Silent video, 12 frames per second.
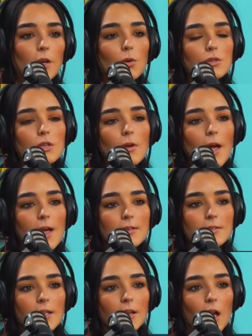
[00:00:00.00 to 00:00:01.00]
He also
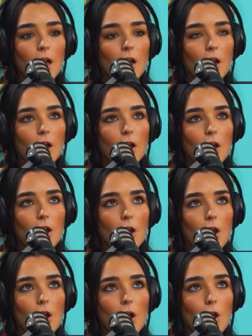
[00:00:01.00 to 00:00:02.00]
has like
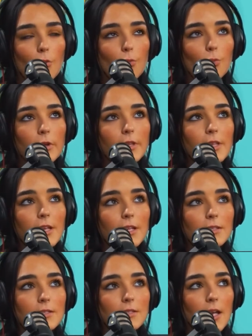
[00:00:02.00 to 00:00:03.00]
a
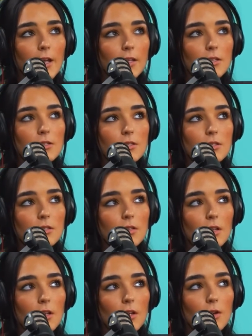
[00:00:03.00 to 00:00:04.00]
really intense
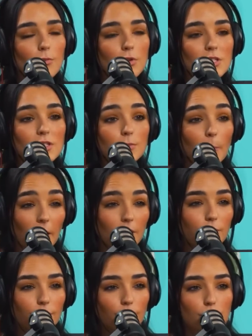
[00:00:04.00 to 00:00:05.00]

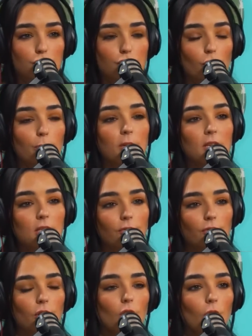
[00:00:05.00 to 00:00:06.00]
respect for so many
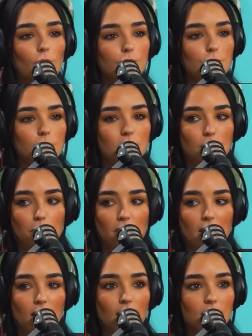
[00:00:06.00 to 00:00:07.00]
different cultures and
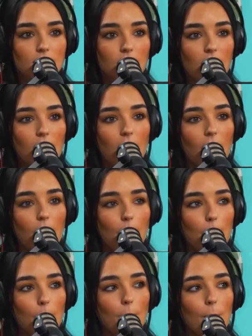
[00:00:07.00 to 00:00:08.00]
beings,
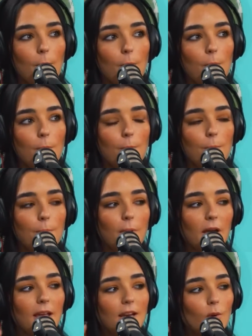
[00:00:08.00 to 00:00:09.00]

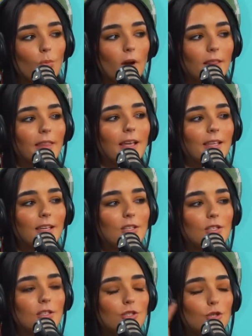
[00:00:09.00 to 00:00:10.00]
but in a way, like
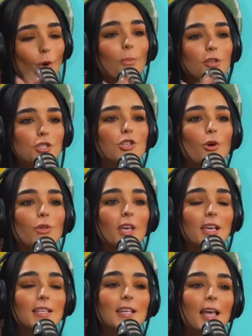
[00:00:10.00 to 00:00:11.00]
so much so
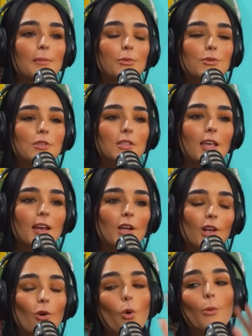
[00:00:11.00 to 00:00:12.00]
that he's able to
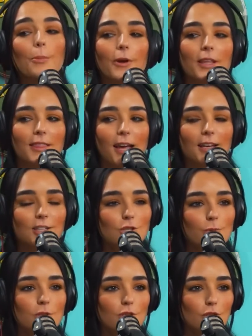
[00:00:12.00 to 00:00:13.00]
then incorporate that
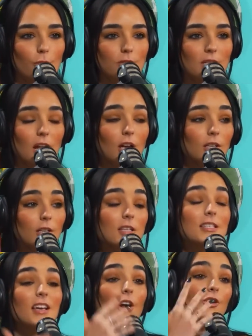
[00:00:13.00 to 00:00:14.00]
into his jokes and
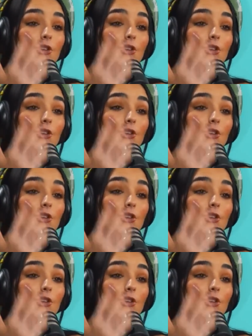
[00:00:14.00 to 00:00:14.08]
because he